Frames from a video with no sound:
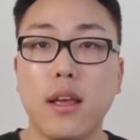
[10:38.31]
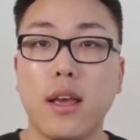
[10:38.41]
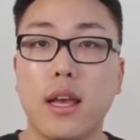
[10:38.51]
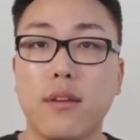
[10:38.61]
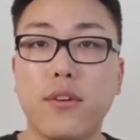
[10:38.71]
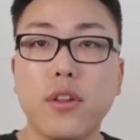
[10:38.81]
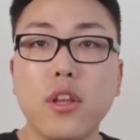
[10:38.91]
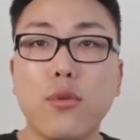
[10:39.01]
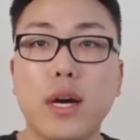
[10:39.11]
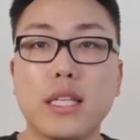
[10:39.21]
And if you're in
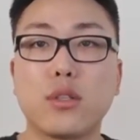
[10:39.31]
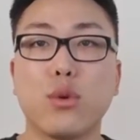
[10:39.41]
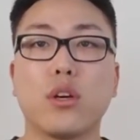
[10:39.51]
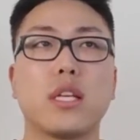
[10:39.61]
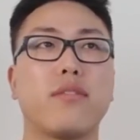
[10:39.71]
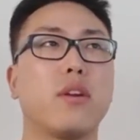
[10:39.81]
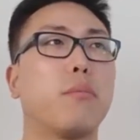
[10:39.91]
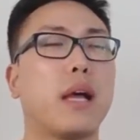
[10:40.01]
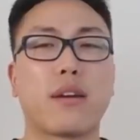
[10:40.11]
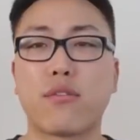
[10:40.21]
the US, we also have, you know,
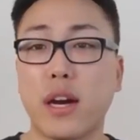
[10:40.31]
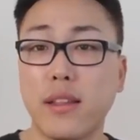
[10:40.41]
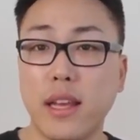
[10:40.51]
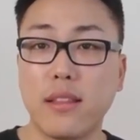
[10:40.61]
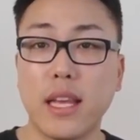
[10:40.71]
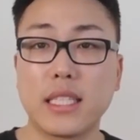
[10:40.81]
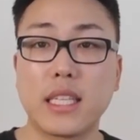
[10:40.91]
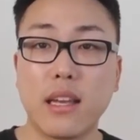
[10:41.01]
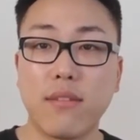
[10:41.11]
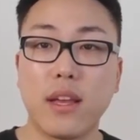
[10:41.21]
Black Friday,
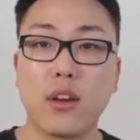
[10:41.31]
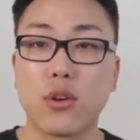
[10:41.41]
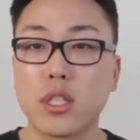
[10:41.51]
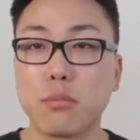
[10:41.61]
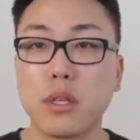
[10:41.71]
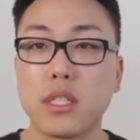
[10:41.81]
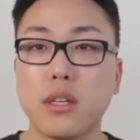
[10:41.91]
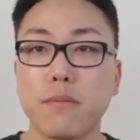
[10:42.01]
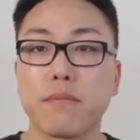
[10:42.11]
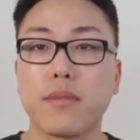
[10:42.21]
Thanksgiving, Christmas.